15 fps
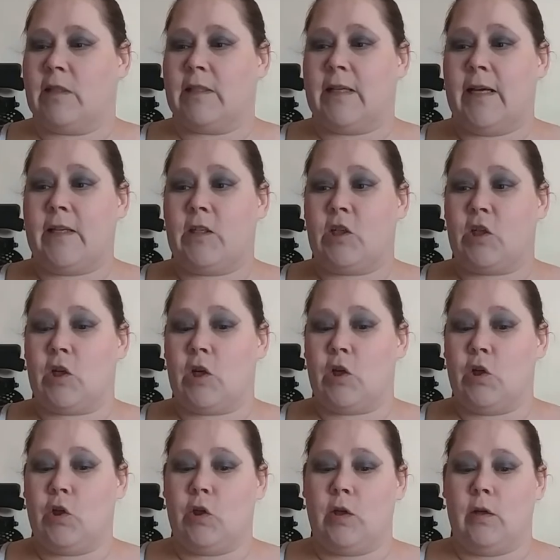let's
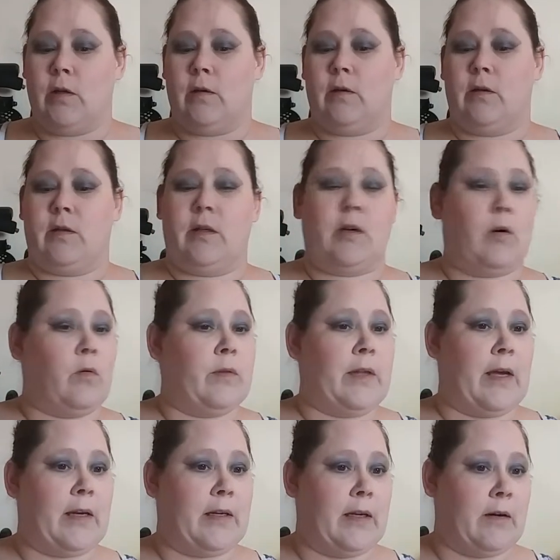tone
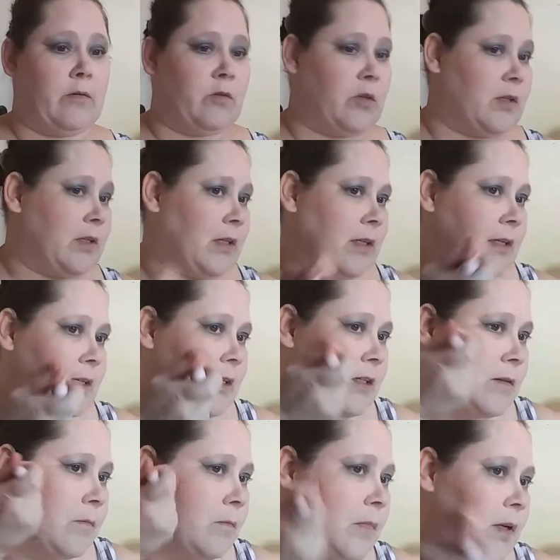that down just a
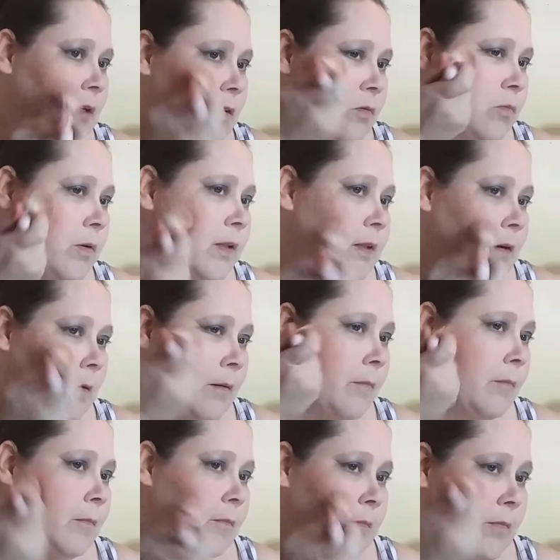smidge with,
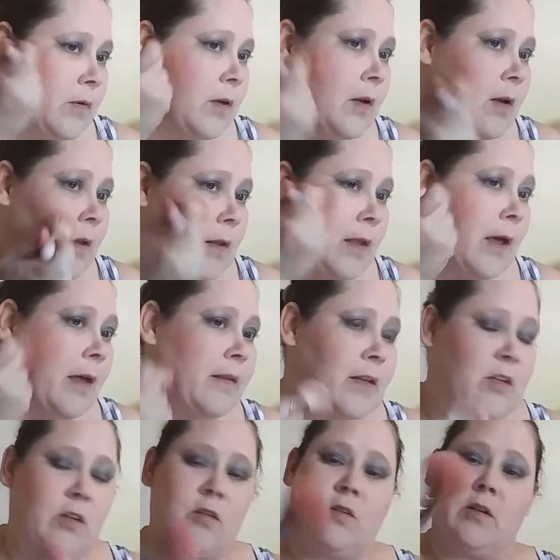and
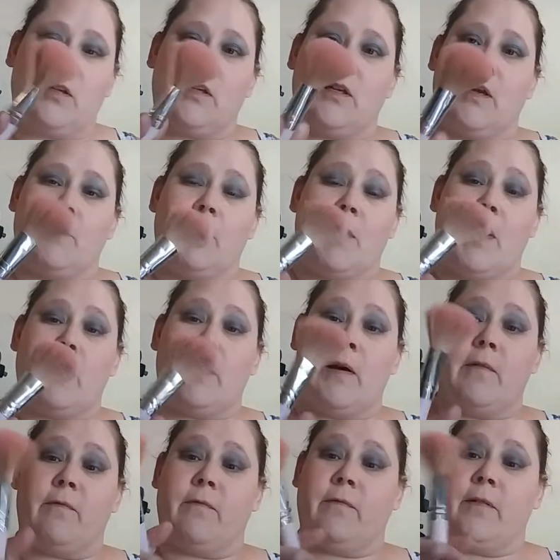this is just a,
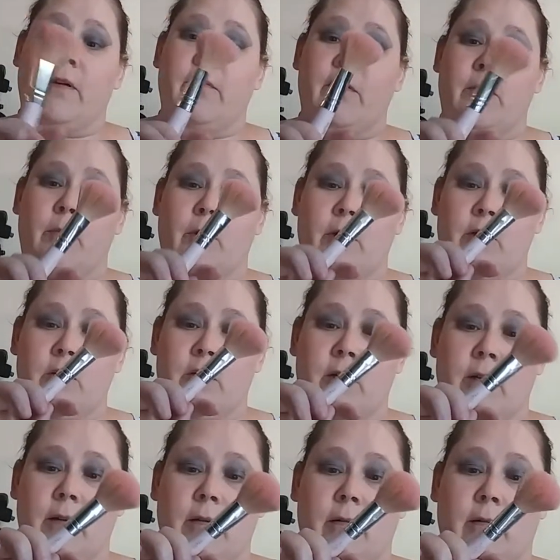a fluffy brush.
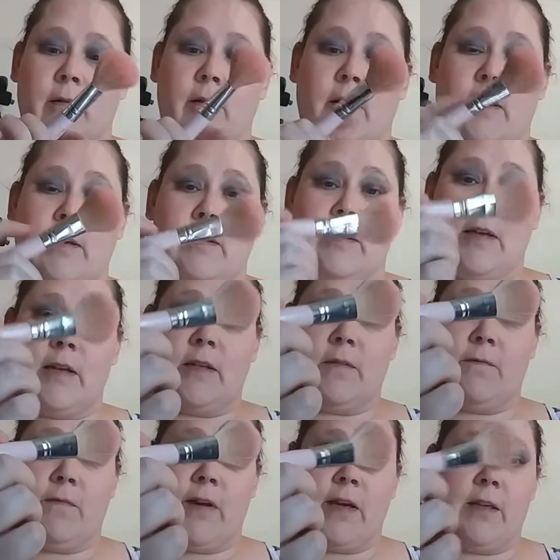It says
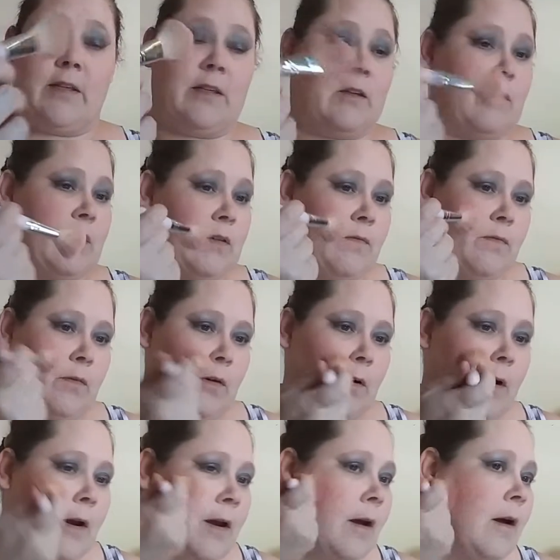face, so it's for
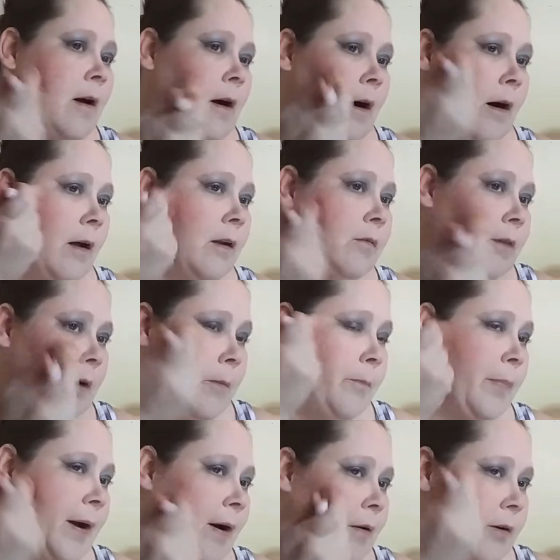all
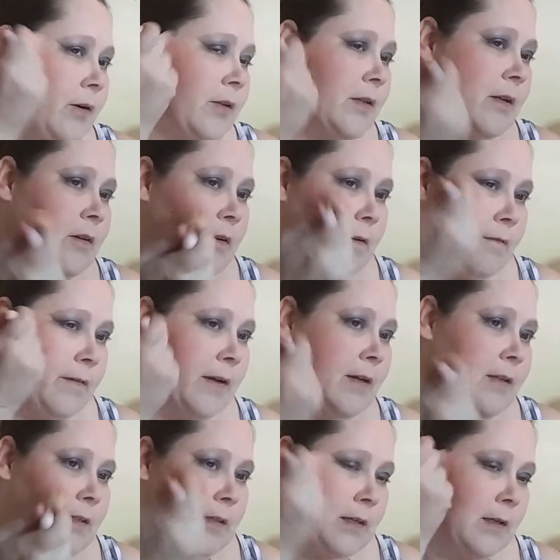around powders in your
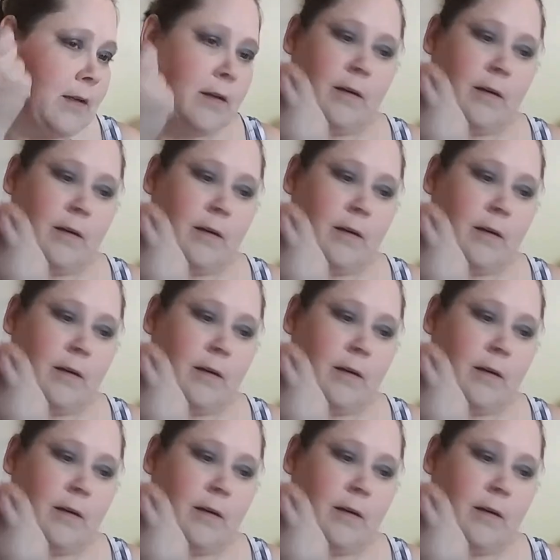face.